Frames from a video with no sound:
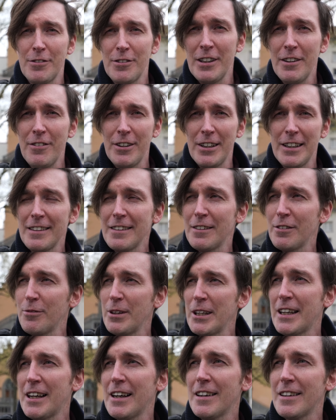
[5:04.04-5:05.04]
of living
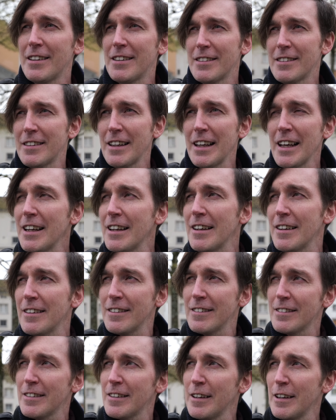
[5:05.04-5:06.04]
because it
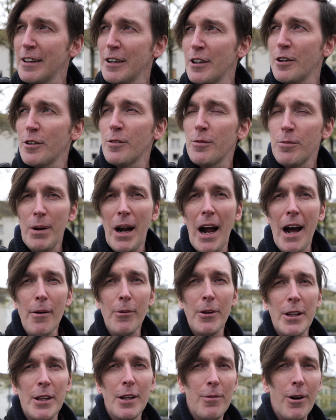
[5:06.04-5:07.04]
is
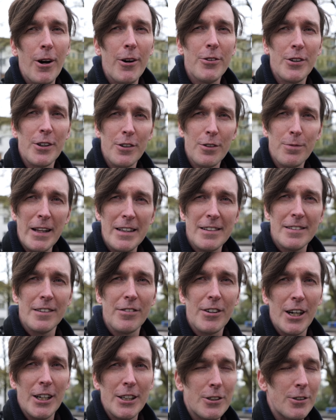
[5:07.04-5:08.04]
probably the most
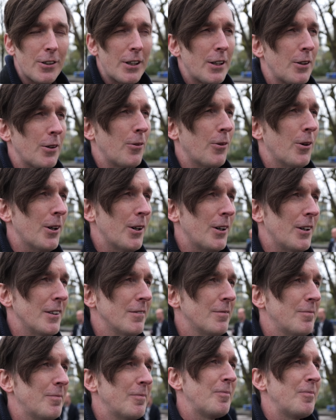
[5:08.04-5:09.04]
expensive country in the
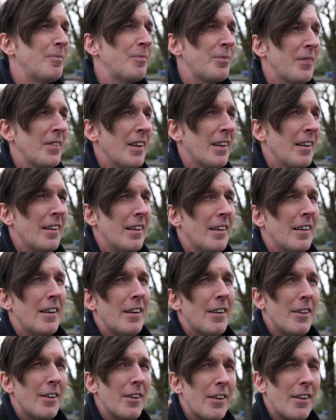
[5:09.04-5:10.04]
world
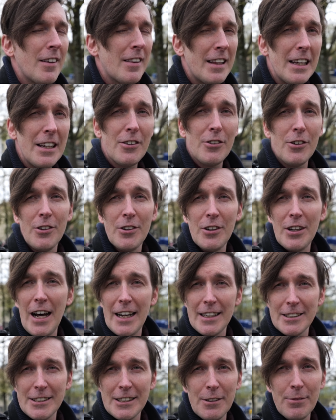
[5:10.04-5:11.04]
things are
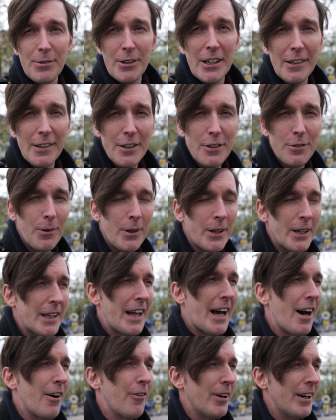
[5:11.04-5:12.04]
not cheap here, let's put it
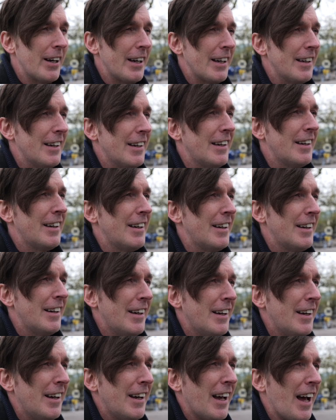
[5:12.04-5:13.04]
that way.
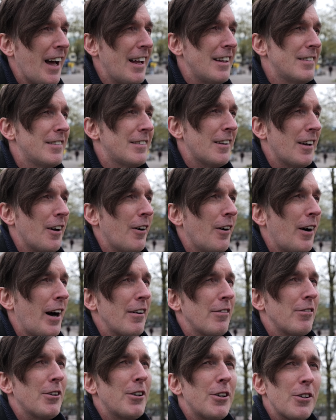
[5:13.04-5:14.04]
And so
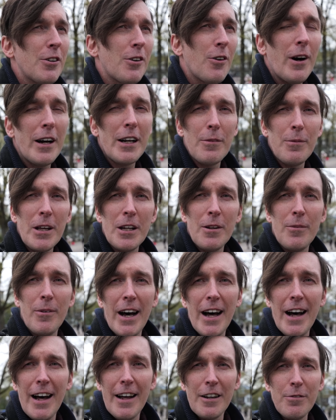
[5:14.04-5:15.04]
I've learned quite a bit
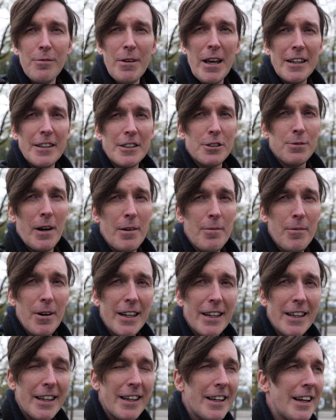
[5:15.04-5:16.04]
about how to manage my
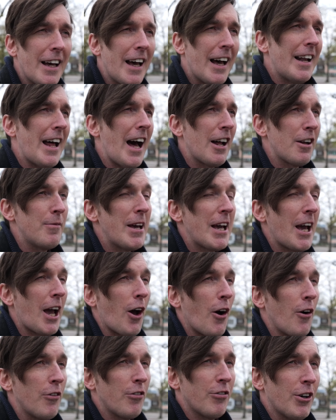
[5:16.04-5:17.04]
money and how to make it
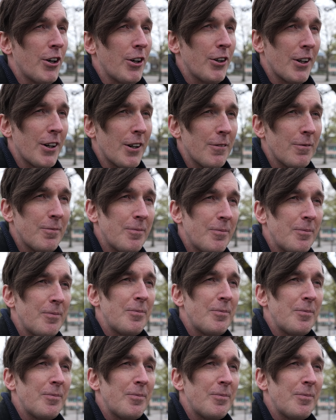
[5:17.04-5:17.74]
go further.